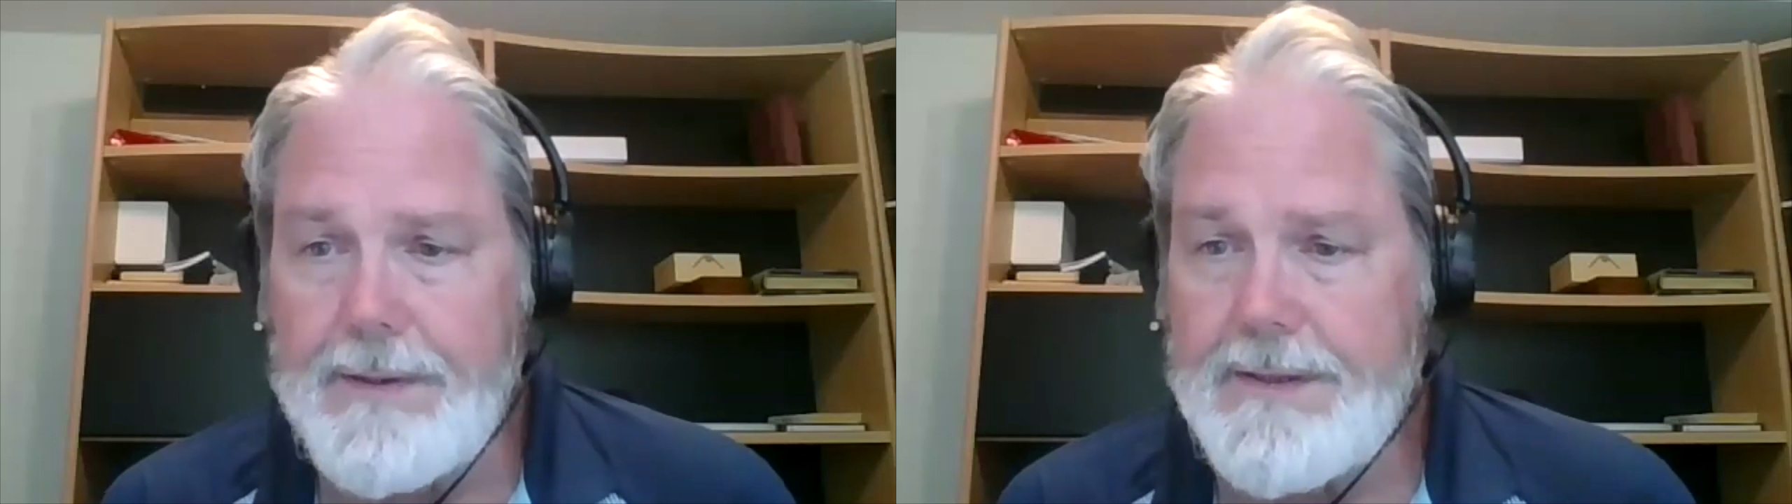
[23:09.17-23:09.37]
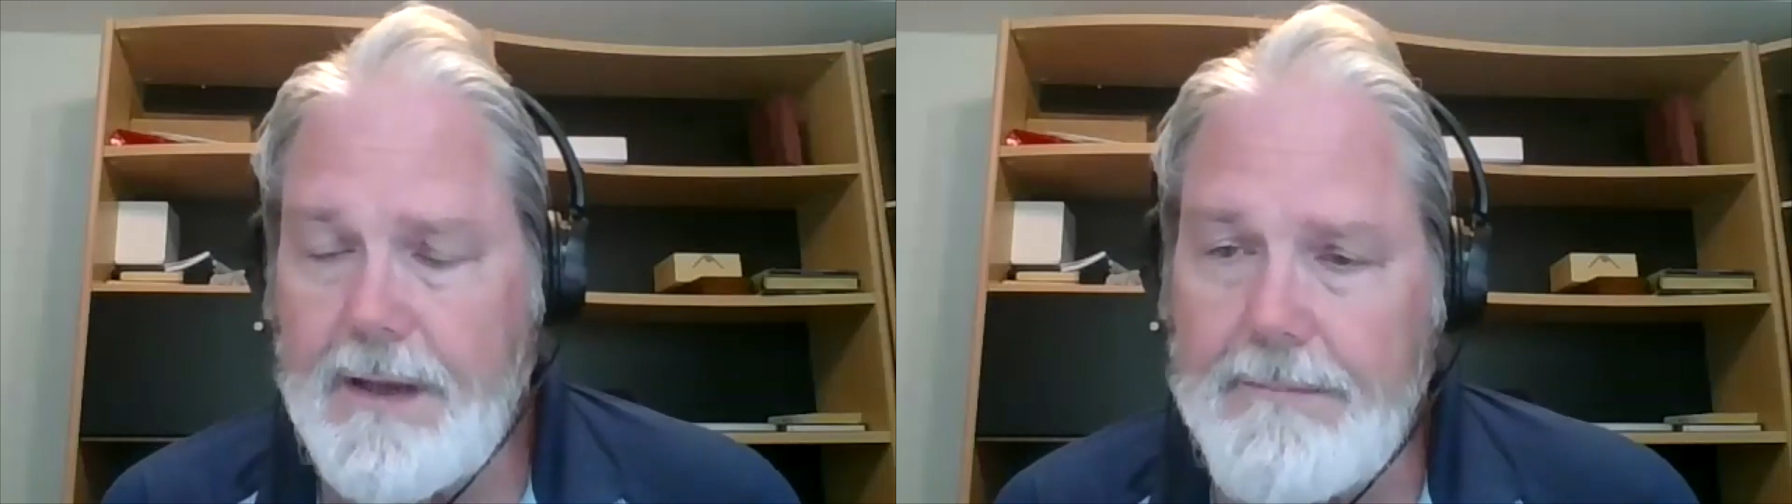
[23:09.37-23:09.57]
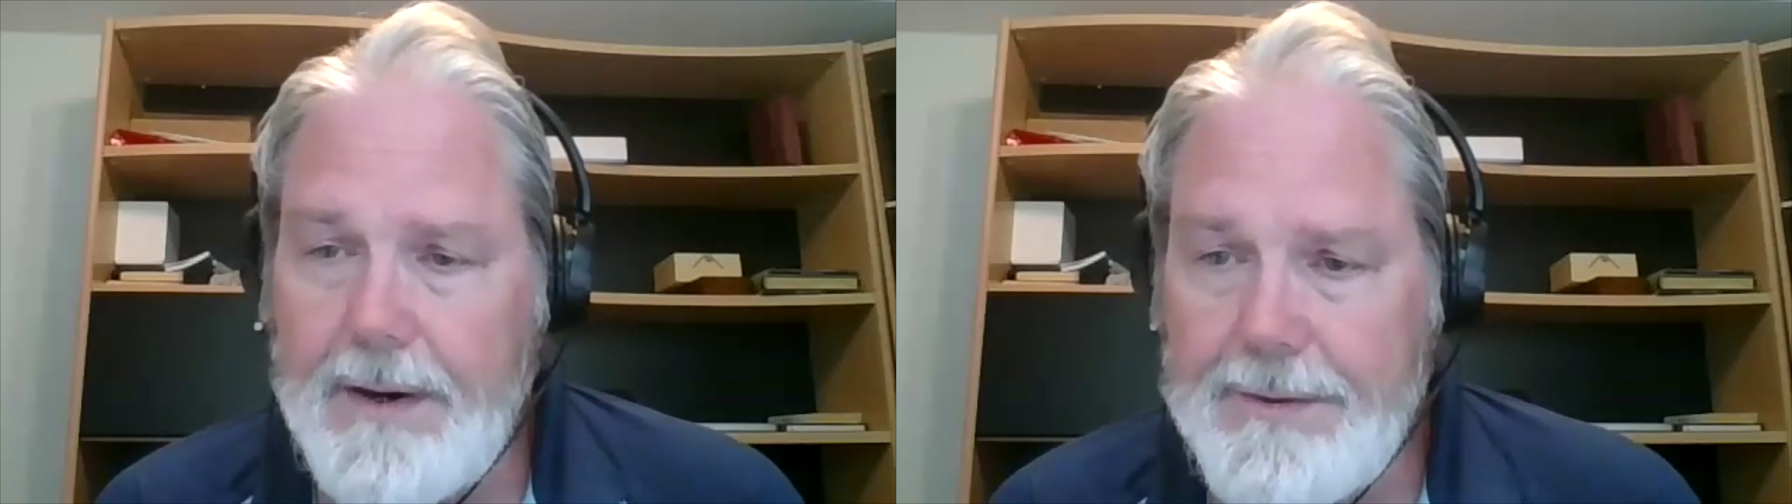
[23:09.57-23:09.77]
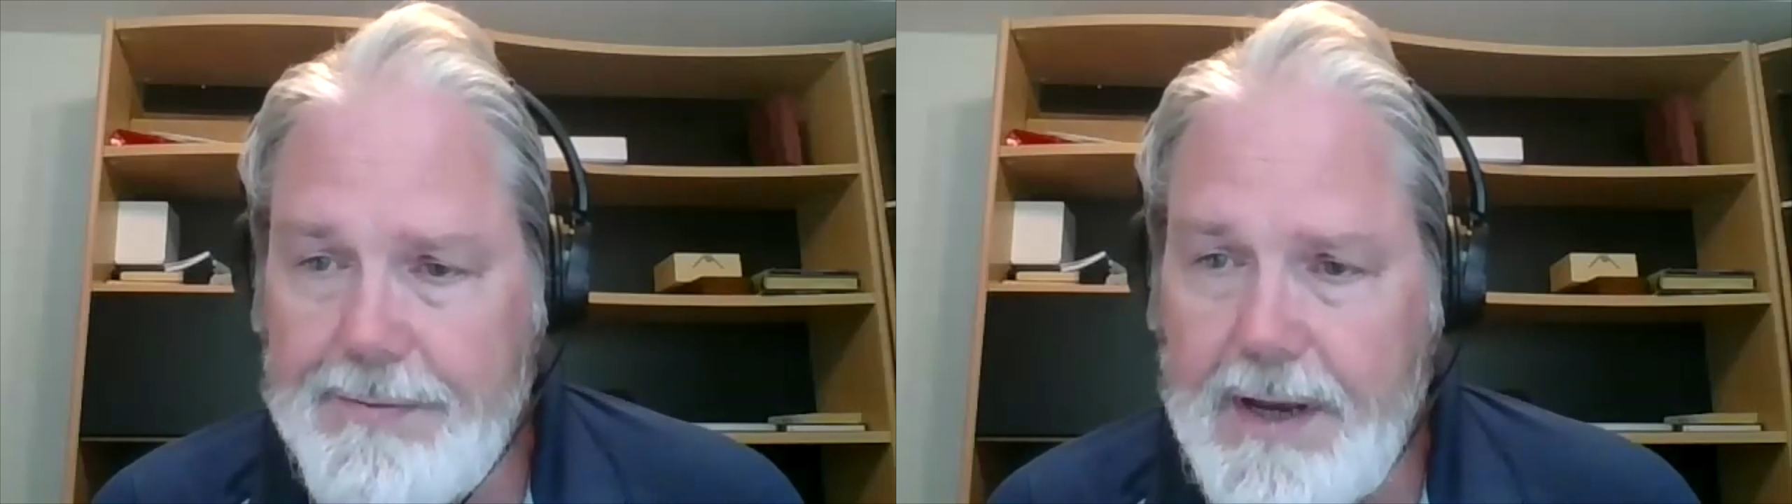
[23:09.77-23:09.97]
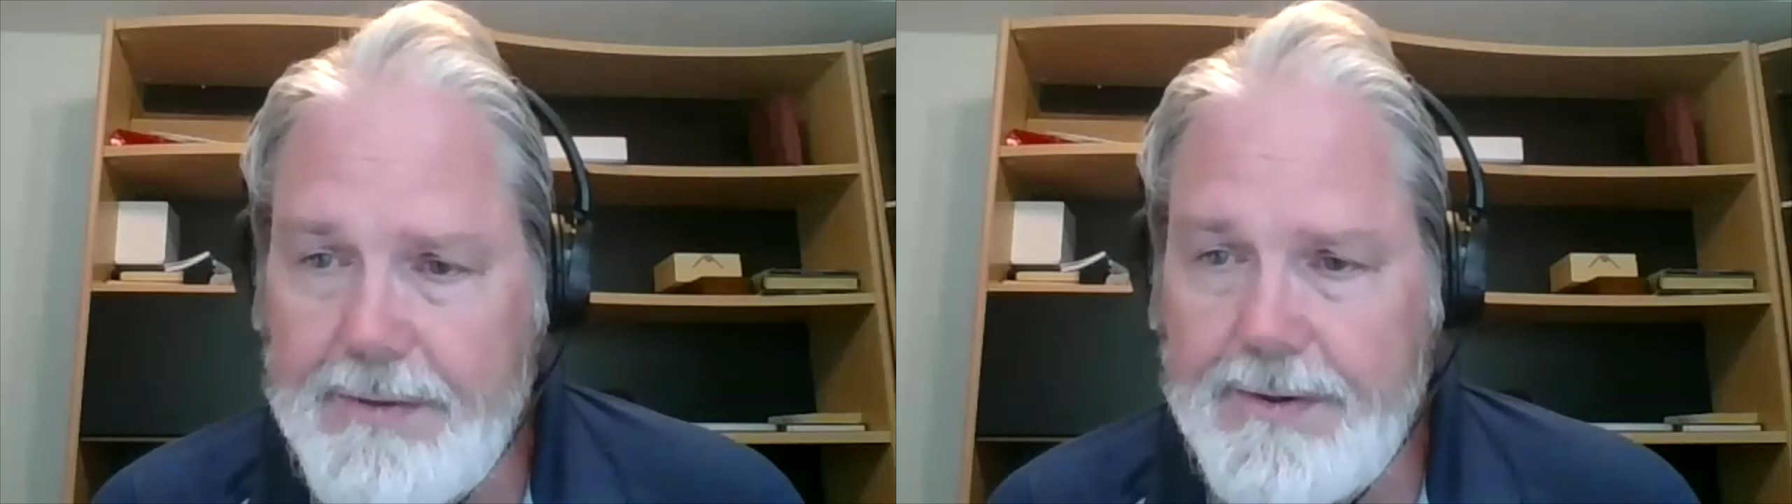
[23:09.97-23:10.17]
until about
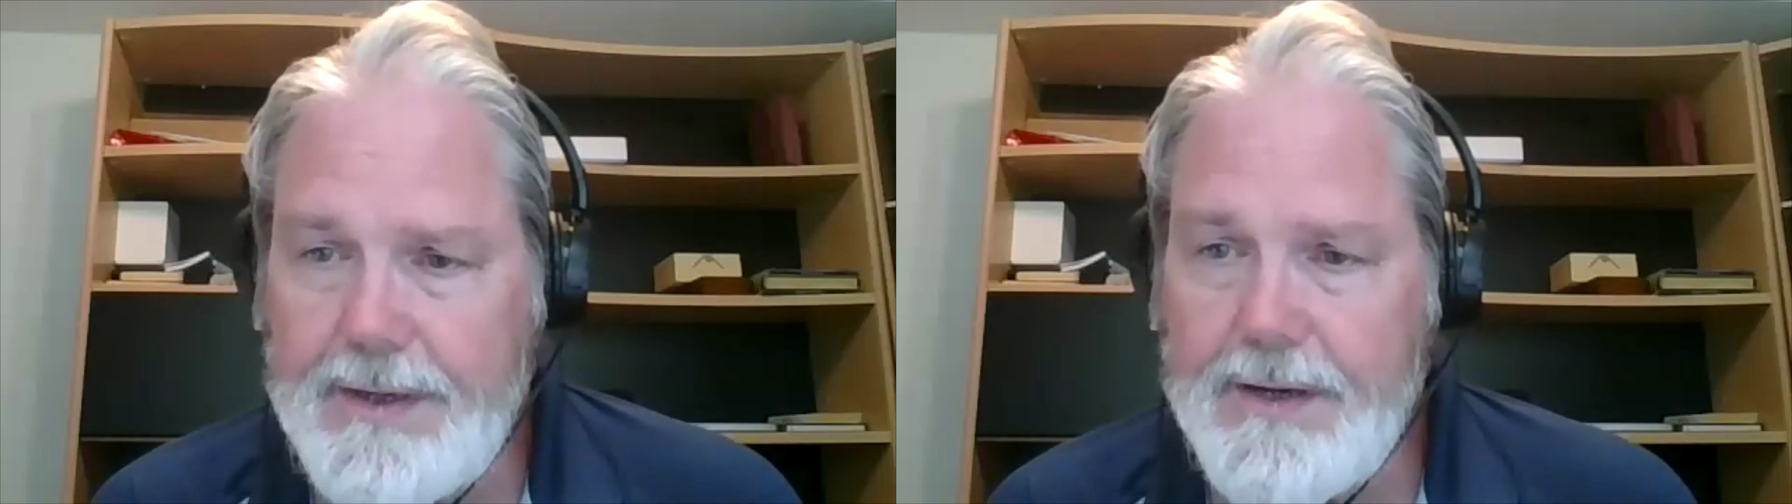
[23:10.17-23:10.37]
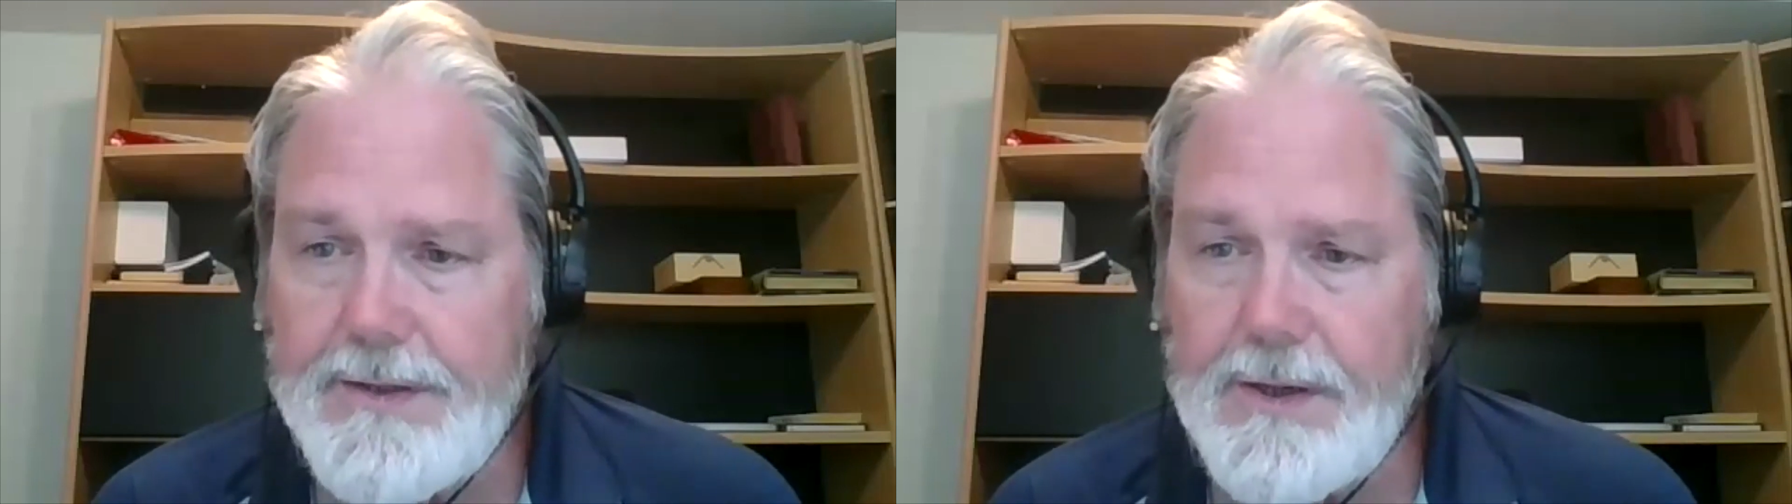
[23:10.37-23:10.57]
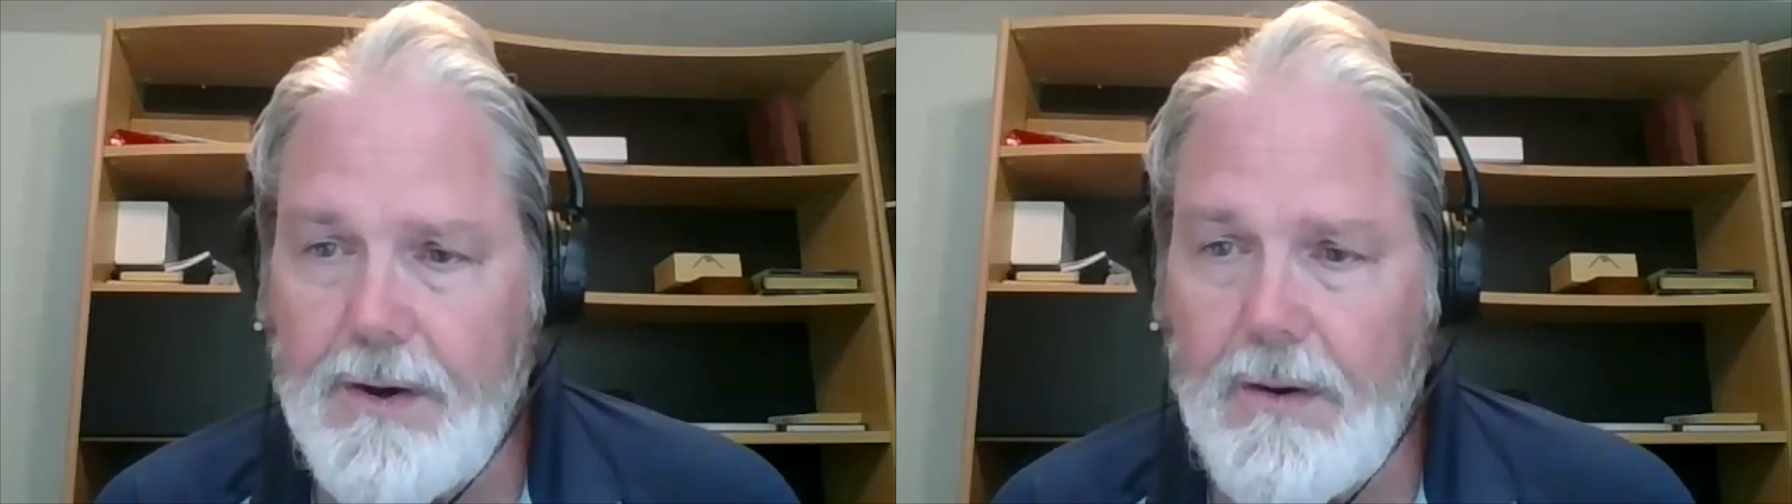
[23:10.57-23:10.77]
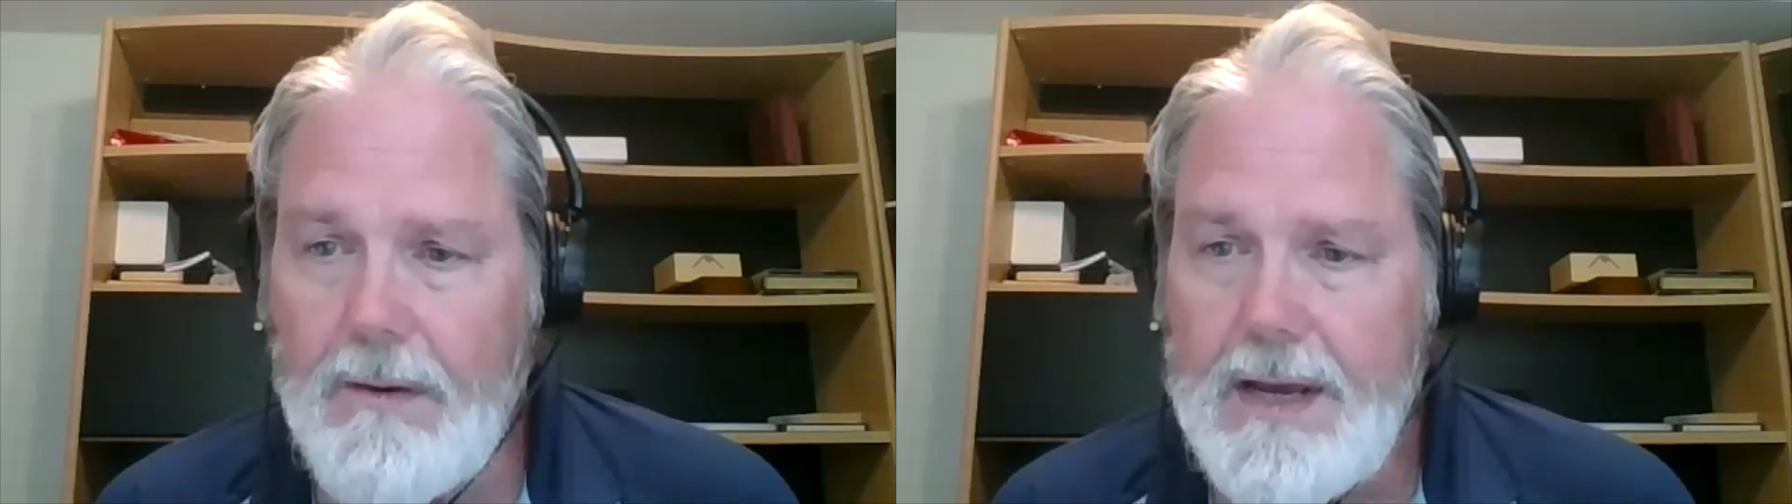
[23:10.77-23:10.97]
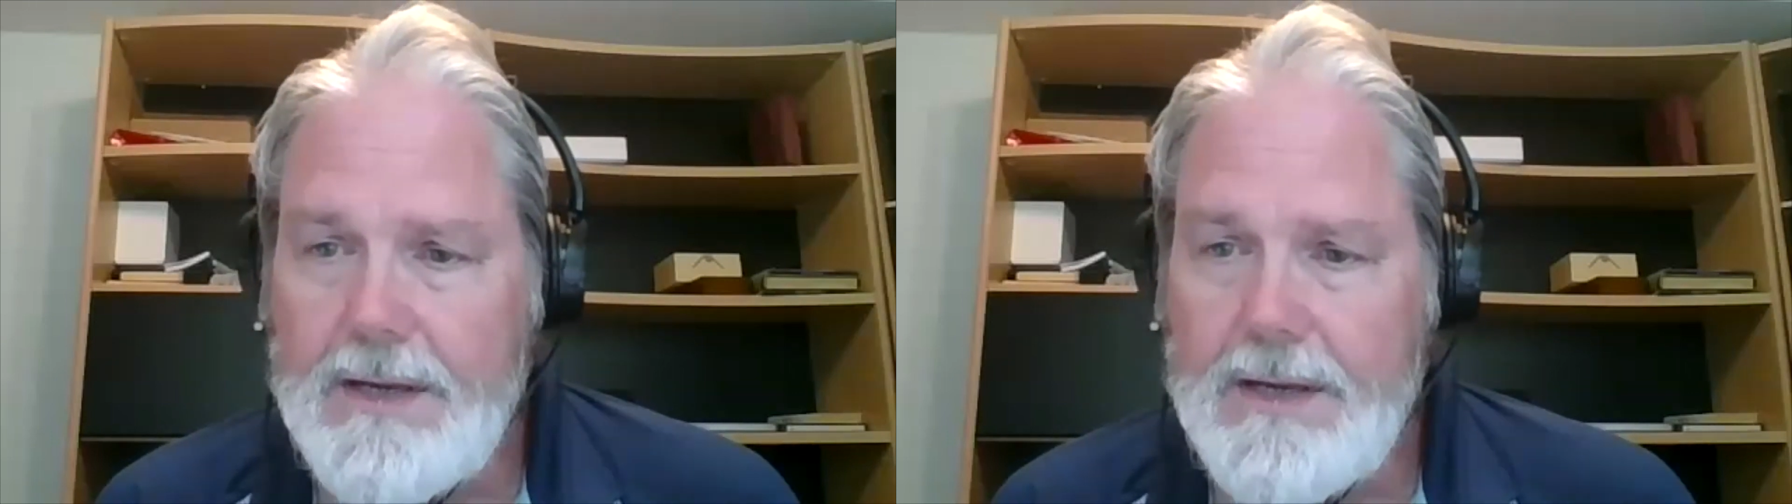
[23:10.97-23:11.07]
300 years ago.